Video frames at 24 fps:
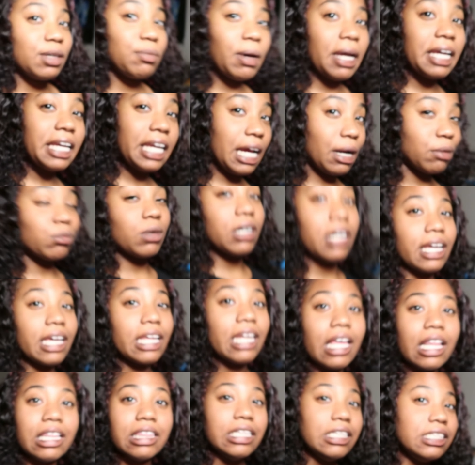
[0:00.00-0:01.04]
up my camera in
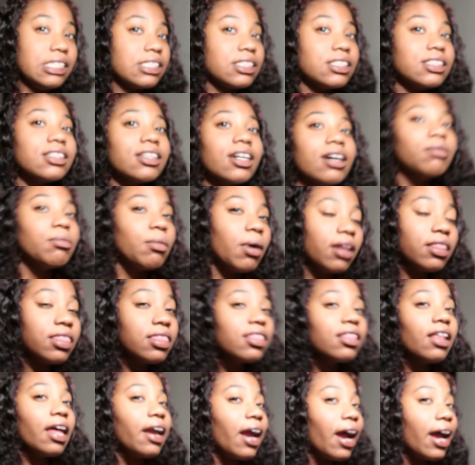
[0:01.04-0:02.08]
at least a month.
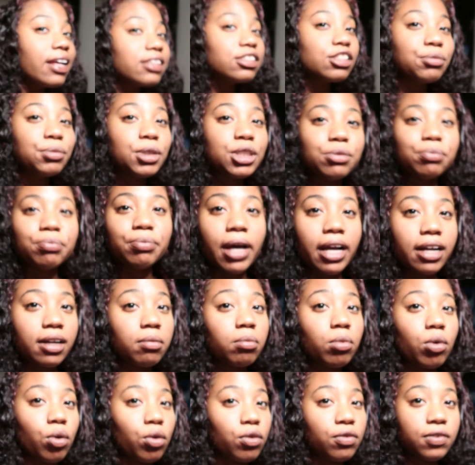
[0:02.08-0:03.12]
Like I had so much
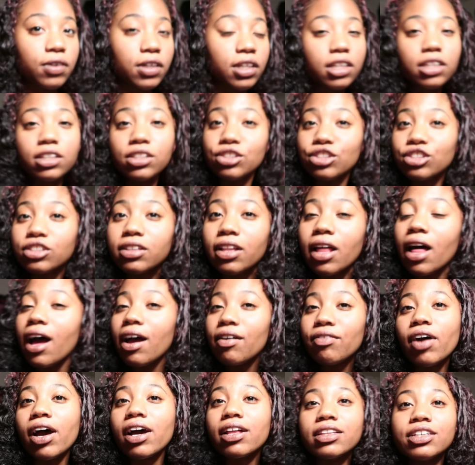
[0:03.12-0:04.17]
backup old footage that I
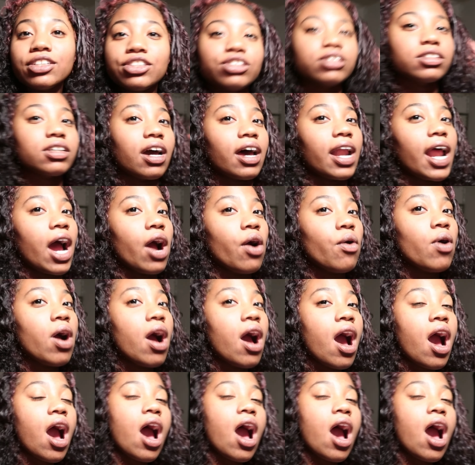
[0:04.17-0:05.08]
finally just got out.